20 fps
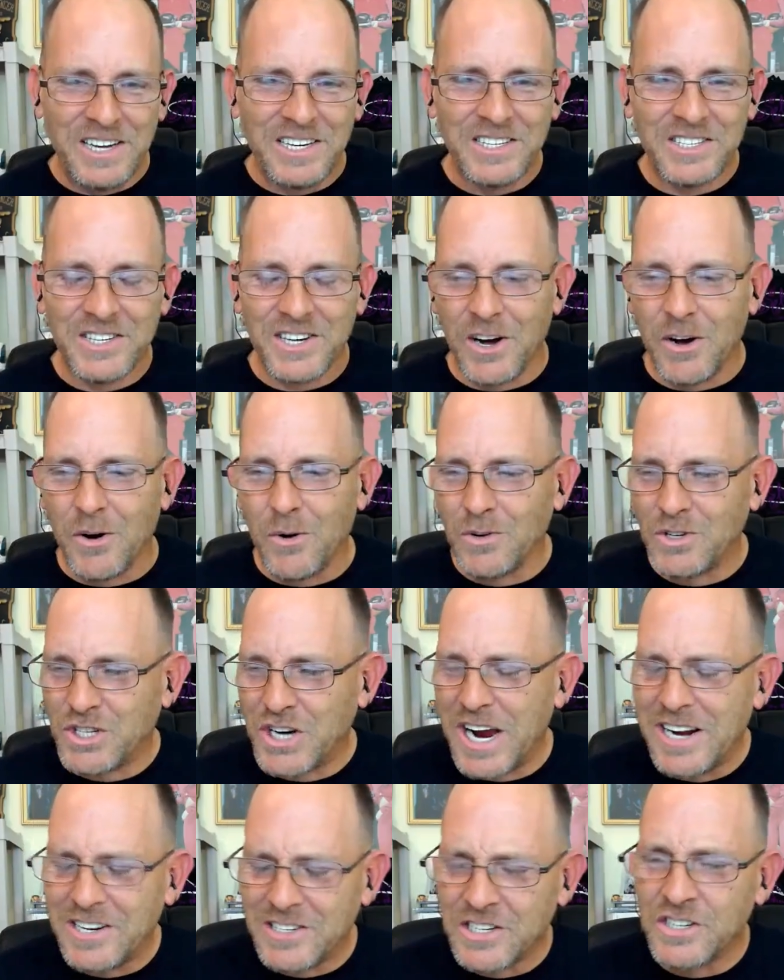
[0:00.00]
So
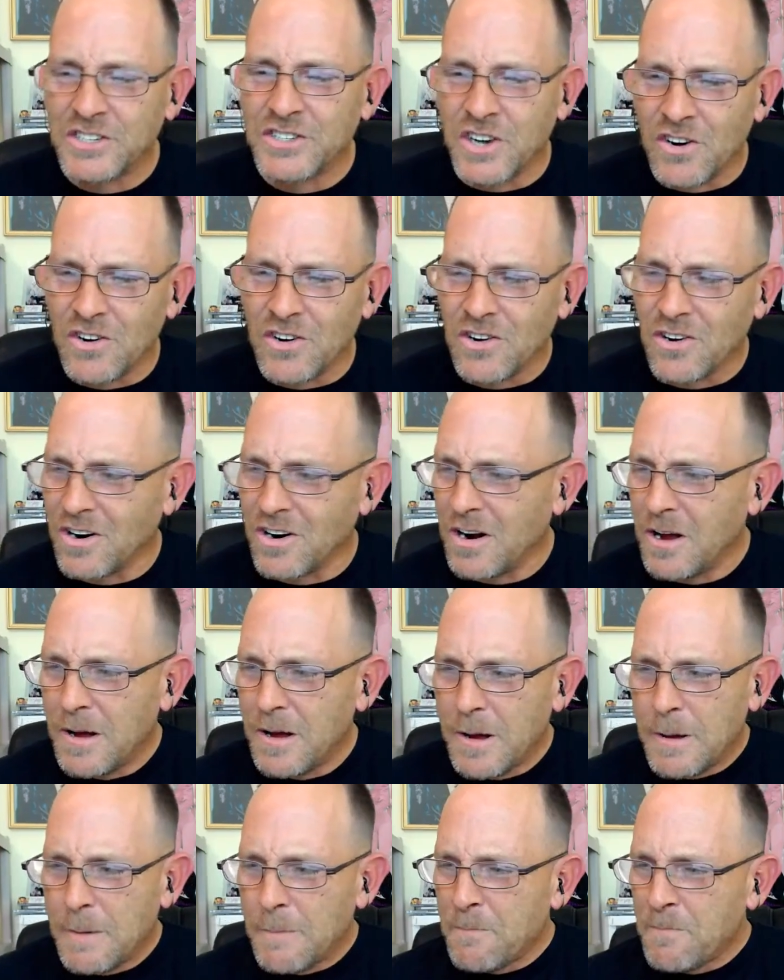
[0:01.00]
chances are,
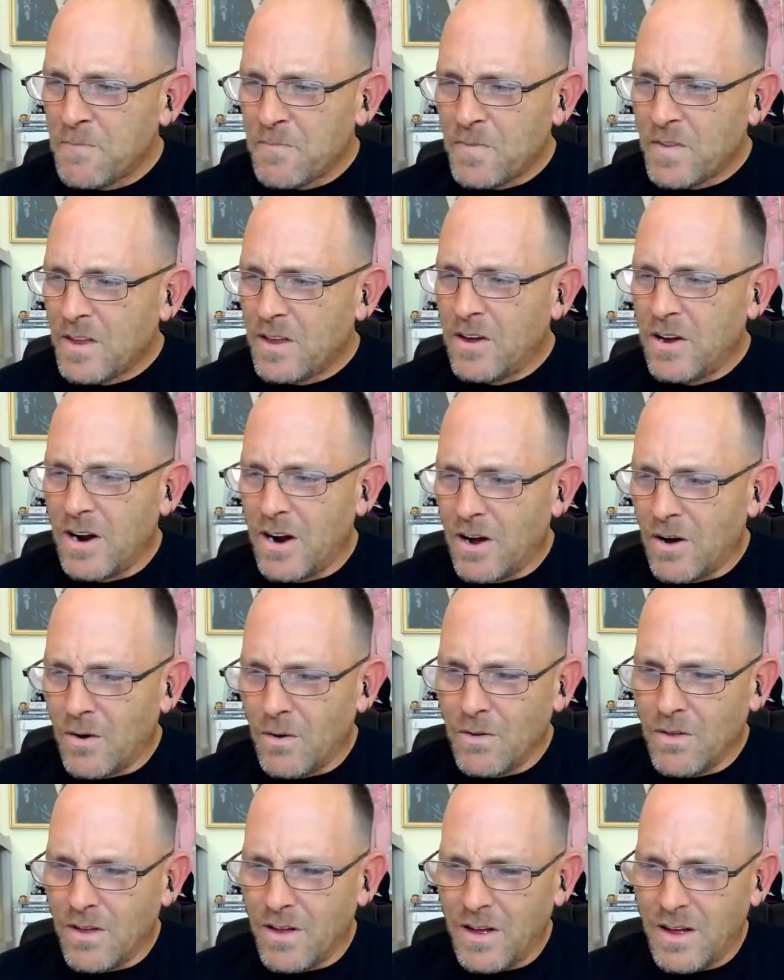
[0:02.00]
you
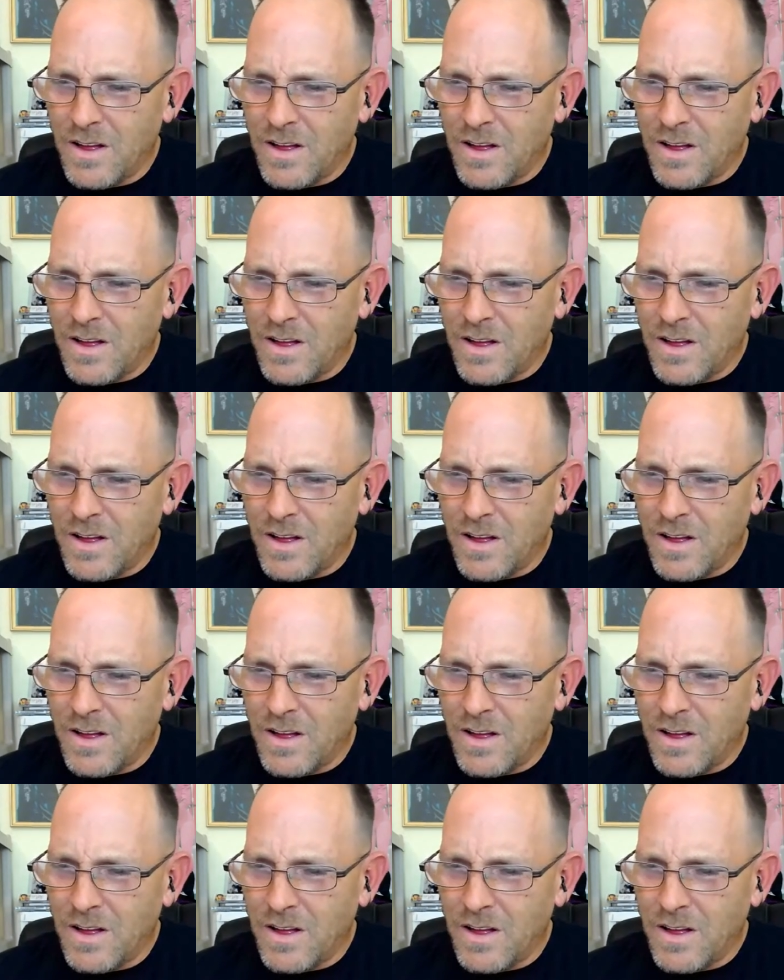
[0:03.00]
know,